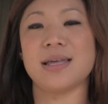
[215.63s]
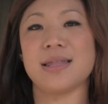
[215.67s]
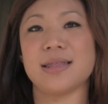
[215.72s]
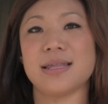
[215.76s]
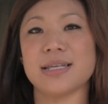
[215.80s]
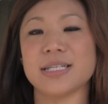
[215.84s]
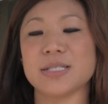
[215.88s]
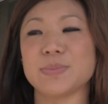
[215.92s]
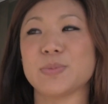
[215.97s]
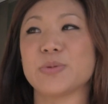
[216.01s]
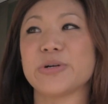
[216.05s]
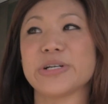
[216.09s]

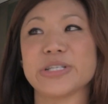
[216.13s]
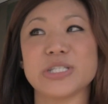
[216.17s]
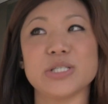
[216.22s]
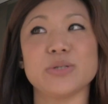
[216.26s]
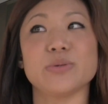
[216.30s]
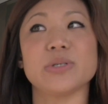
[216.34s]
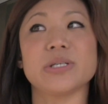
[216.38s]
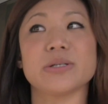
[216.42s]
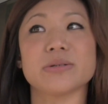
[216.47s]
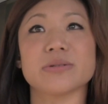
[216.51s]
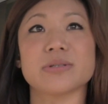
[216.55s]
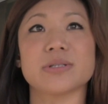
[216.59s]
At this point 2
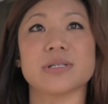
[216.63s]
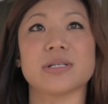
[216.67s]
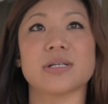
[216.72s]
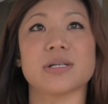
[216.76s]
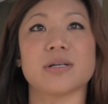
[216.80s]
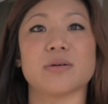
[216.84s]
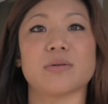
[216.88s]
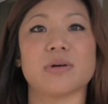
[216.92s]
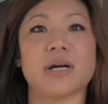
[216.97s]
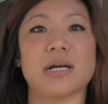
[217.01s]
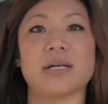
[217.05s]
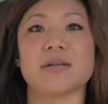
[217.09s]
years
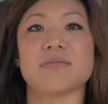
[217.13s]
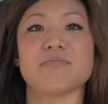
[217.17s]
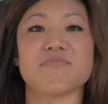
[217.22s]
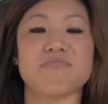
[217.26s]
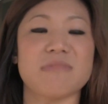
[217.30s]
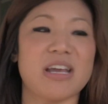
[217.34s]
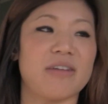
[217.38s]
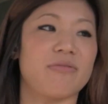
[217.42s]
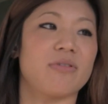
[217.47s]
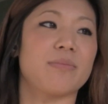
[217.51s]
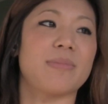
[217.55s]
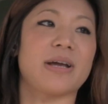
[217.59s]
ago, I
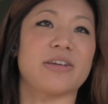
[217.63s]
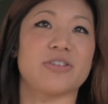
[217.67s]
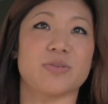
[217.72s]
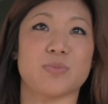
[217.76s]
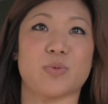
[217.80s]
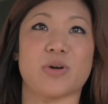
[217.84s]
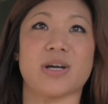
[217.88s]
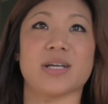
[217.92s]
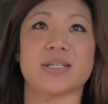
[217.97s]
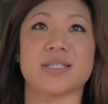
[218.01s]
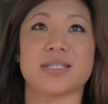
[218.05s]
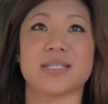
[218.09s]
never bench
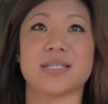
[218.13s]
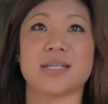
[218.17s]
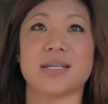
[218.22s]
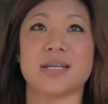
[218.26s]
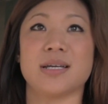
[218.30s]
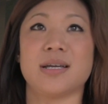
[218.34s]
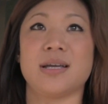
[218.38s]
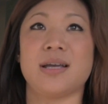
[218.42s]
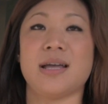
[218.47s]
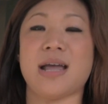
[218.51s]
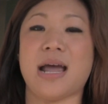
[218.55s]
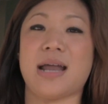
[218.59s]
pressed,
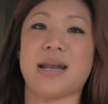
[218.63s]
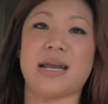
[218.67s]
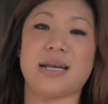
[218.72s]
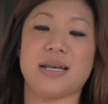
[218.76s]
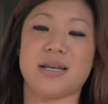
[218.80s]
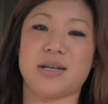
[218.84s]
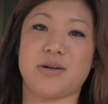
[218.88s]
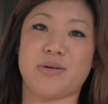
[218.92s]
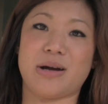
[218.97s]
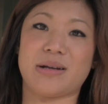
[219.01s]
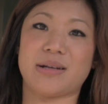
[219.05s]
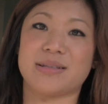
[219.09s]
and I
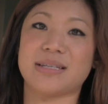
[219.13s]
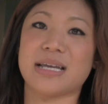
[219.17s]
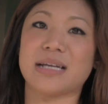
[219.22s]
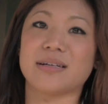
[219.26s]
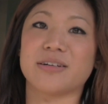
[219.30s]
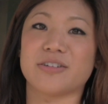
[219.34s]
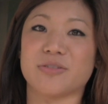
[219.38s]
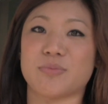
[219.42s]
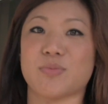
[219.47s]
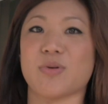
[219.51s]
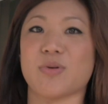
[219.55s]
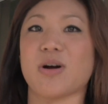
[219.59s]
didn't know how to
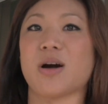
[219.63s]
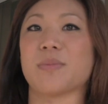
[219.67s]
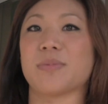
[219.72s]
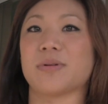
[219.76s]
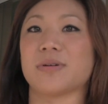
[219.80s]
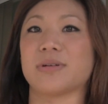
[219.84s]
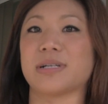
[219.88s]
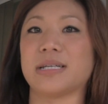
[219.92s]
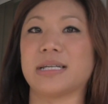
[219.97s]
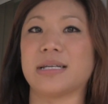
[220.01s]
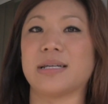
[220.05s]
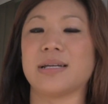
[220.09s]
deadlift
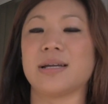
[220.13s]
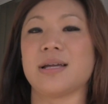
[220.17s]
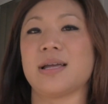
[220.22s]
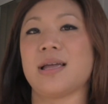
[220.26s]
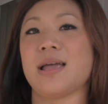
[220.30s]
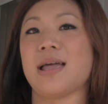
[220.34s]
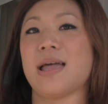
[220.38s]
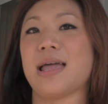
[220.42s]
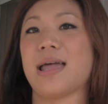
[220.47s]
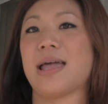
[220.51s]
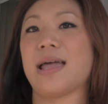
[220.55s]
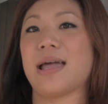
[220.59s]
properly,
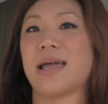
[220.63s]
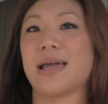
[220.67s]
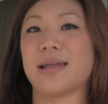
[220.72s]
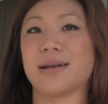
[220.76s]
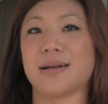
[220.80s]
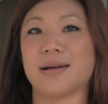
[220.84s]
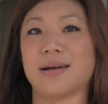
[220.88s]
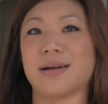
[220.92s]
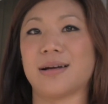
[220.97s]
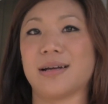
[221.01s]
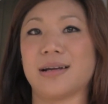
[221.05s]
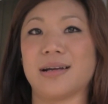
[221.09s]
and
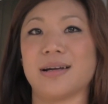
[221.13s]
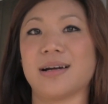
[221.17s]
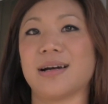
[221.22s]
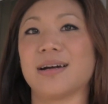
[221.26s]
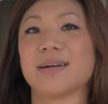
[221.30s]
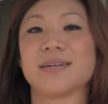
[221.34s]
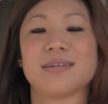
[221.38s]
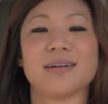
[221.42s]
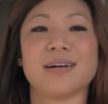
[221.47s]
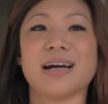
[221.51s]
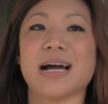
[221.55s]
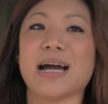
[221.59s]

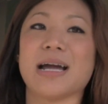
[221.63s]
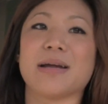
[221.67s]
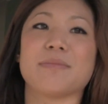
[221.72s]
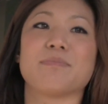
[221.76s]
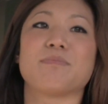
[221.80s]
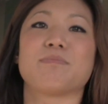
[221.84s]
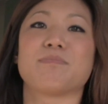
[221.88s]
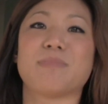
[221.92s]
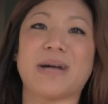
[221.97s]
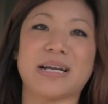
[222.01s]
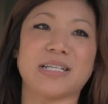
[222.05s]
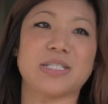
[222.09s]

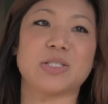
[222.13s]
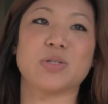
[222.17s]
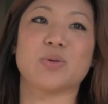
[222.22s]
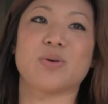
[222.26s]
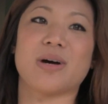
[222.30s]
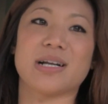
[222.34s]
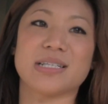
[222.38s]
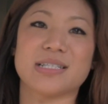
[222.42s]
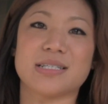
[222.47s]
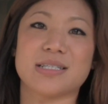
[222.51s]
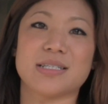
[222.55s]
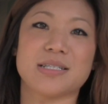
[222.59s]
my
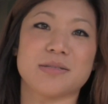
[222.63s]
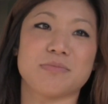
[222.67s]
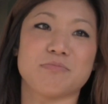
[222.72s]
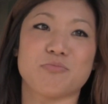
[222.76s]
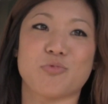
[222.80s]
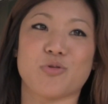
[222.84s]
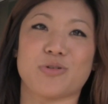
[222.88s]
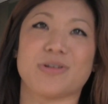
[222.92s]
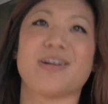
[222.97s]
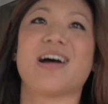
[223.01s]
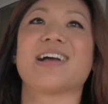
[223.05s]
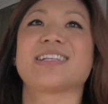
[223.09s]
squats
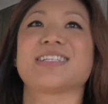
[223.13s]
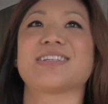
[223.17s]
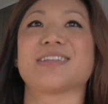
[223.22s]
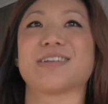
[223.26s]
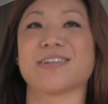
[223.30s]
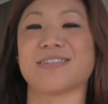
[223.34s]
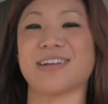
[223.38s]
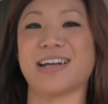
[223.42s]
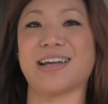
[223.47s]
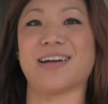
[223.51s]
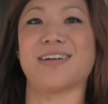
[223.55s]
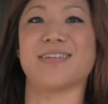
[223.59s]
were not to the
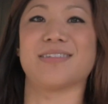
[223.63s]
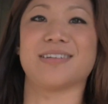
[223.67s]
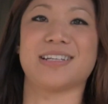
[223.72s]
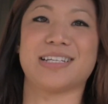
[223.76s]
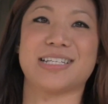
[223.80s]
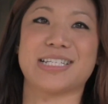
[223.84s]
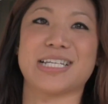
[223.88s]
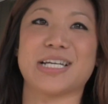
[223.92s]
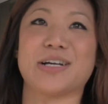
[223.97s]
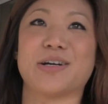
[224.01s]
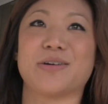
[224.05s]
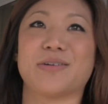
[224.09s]
ground.
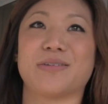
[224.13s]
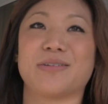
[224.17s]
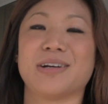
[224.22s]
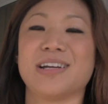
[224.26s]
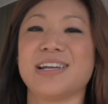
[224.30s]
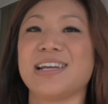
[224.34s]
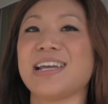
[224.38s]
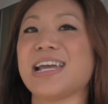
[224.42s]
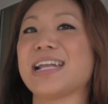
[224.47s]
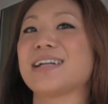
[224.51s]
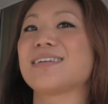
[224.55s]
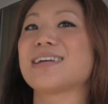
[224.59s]
So
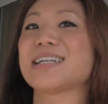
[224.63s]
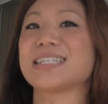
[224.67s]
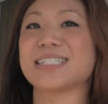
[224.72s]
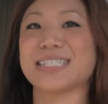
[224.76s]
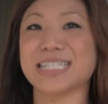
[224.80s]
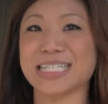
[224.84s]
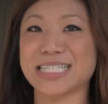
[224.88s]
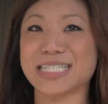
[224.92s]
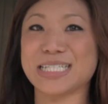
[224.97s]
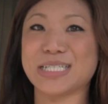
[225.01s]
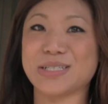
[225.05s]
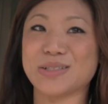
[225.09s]
in less
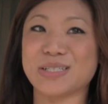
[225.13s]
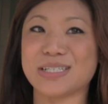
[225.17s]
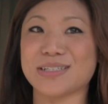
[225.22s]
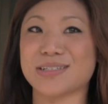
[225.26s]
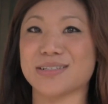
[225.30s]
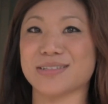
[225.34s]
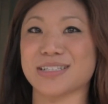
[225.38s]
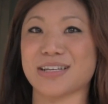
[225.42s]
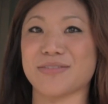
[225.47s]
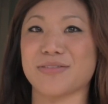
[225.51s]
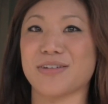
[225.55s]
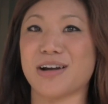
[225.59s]
than 2
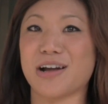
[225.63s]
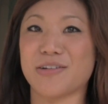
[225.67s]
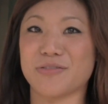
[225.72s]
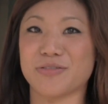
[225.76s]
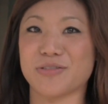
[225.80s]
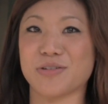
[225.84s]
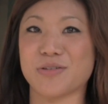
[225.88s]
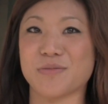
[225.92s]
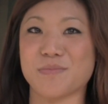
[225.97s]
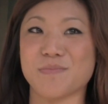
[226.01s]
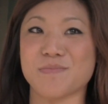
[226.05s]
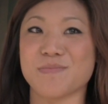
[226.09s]
years, I've gone
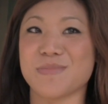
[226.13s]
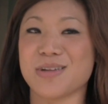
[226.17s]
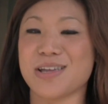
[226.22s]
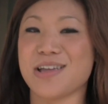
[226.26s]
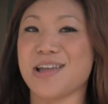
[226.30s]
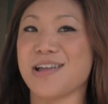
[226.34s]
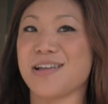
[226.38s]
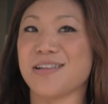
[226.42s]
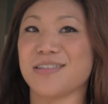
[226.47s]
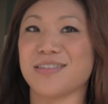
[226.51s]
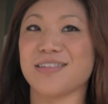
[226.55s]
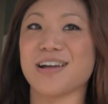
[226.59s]
from
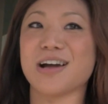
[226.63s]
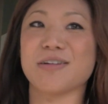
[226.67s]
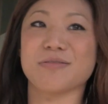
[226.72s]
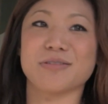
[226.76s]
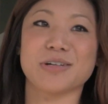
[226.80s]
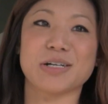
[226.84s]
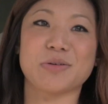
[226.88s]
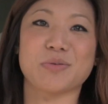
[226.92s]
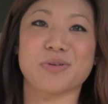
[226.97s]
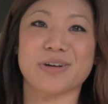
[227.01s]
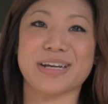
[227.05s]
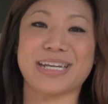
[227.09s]
not
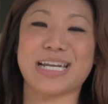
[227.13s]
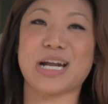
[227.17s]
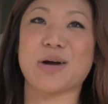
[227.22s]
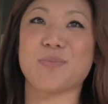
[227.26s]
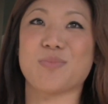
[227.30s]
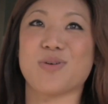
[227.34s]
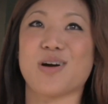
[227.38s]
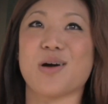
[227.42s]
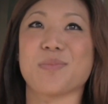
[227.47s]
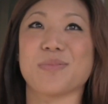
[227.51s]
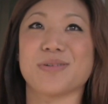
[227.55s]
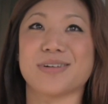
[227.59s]
really working out
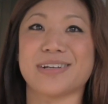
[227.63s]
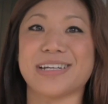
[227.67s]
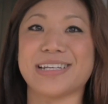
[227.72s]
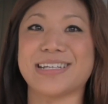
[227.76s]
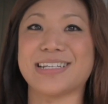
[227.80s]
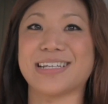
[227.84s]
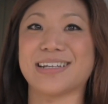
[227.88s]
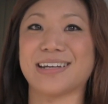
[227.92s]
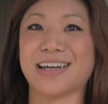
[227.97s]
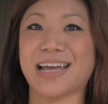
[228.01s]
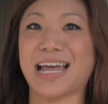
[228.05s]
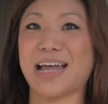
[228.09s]
properly to
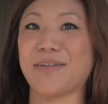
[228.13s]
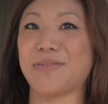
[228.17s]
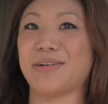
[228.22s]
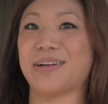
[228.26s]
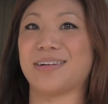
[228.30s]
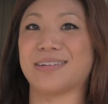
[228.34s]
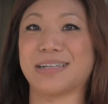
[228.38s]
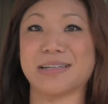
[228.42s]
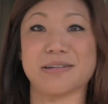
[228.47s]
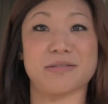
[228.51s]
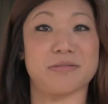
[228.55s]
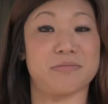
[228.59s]
having
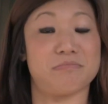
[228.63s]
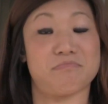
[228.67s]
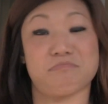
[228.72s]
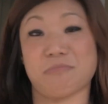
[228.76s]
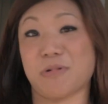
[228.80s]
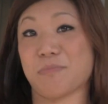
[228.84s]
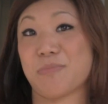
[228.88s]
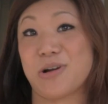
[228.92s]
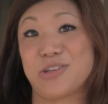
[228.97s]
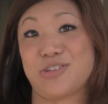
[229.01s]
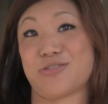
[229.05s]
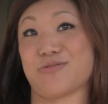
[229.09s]
like a
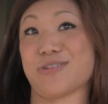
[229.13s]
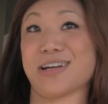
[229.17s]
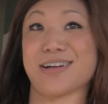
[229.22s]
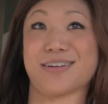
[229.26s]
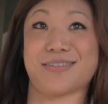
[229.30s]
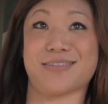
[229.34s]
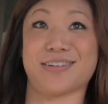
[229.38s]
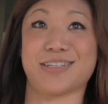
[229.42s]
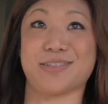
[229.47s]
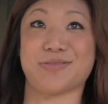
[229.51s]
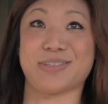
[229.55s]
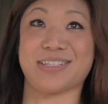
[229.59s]
bunch of
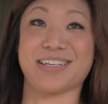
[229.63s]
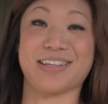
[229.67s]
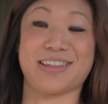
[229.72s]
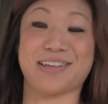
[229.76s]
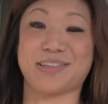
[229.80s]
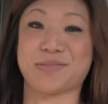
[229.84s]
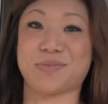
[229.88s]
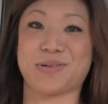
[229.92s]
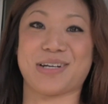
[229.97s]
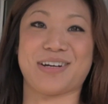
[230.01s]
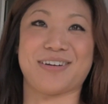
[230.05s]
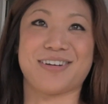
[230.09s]
records, which I think
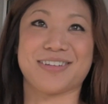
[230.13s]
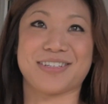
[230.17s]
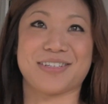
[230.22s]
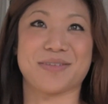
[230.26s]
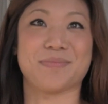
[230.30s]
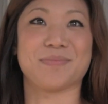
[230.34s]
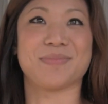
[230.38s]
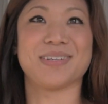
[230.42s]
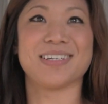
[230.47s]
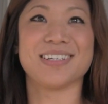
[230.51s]
is pretty awesome.